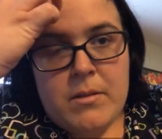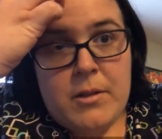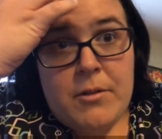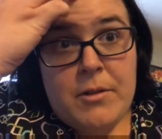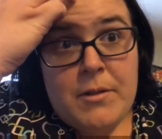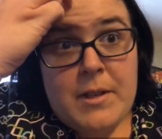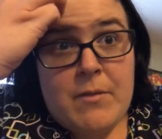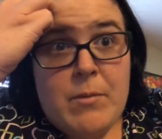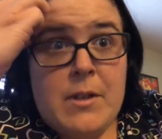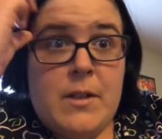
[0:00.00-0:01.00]
you know that
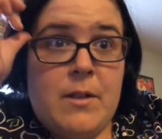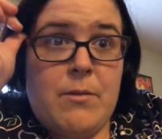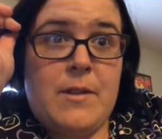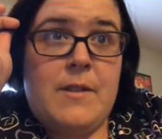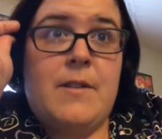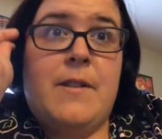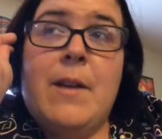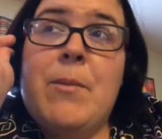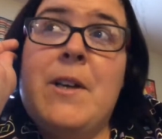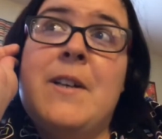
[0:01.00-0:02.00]
I've been dealing with this
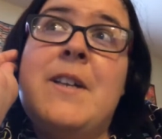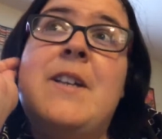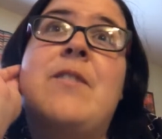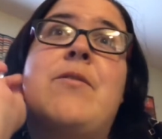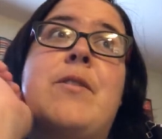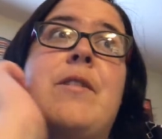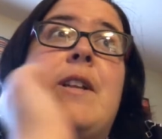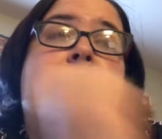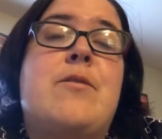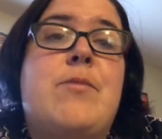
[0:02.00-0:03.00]
dilemma for the
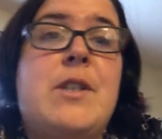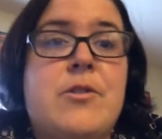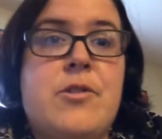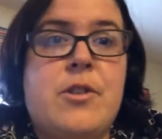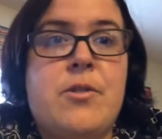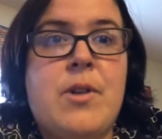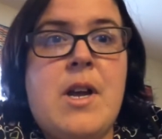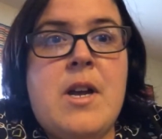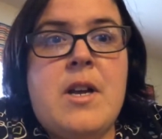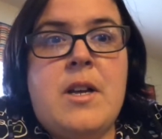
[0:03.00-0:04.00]
last week or so
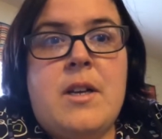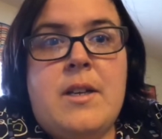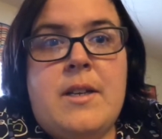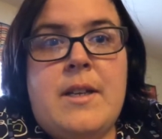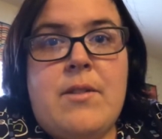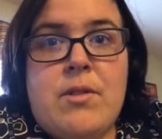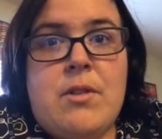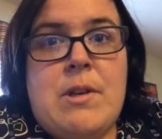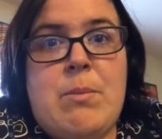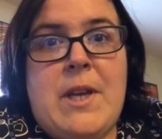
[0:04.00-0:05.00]
even
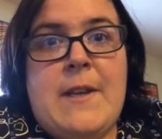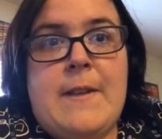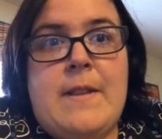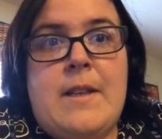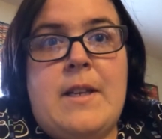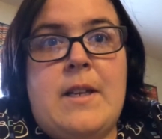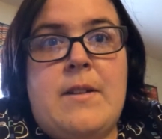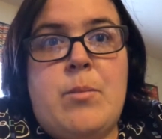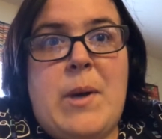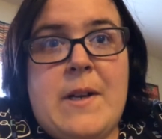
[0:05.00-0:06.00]
though I paid the
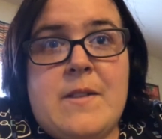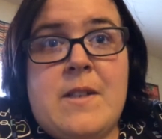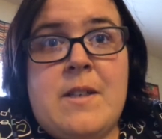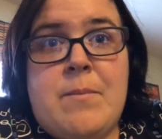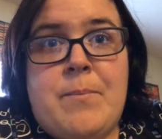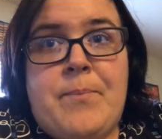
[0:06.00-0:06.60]
deposit